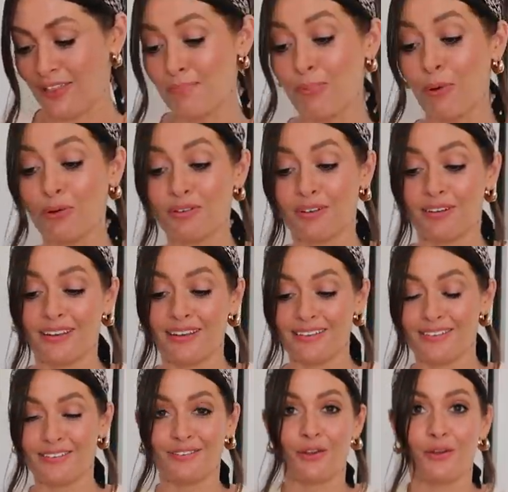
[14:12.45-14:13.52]
The bottle
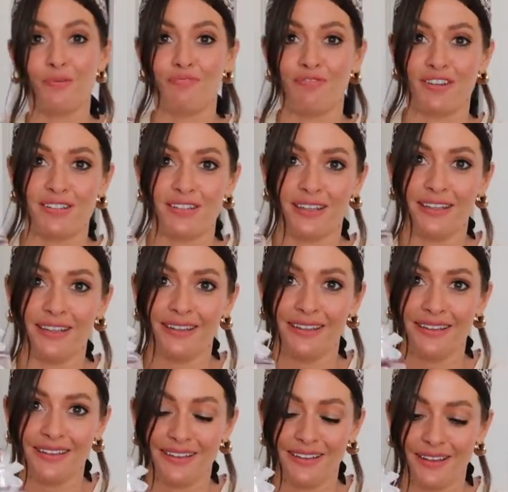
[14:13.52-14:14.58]
is so pretty,
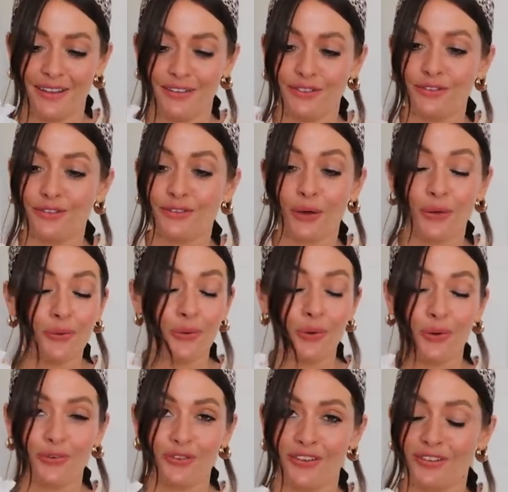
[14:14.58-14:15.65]
so
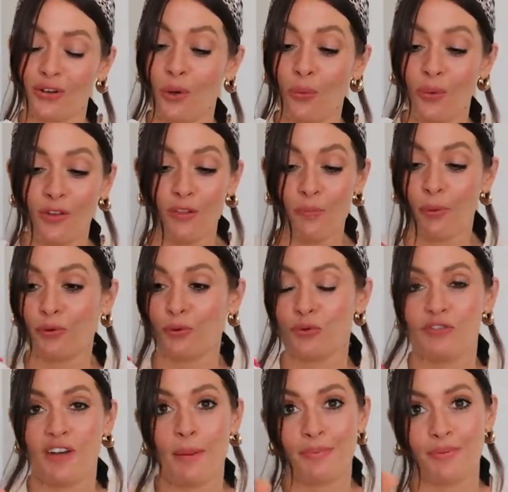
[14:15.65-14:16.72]
gorgeous. All of the
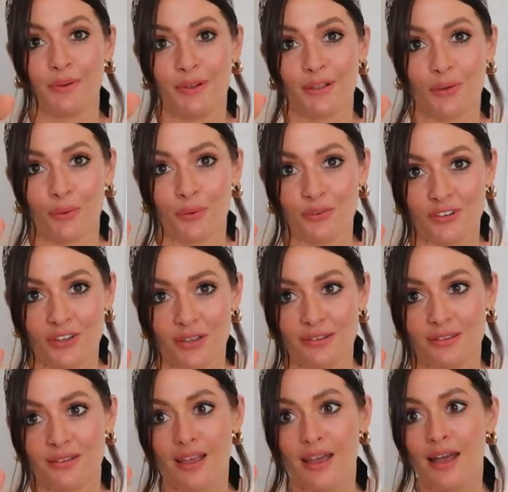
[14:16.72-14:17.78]
bottles are absolutely
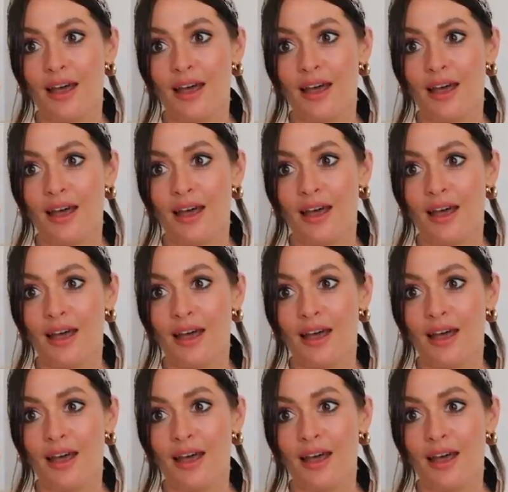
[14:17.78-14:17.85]
gorgeous.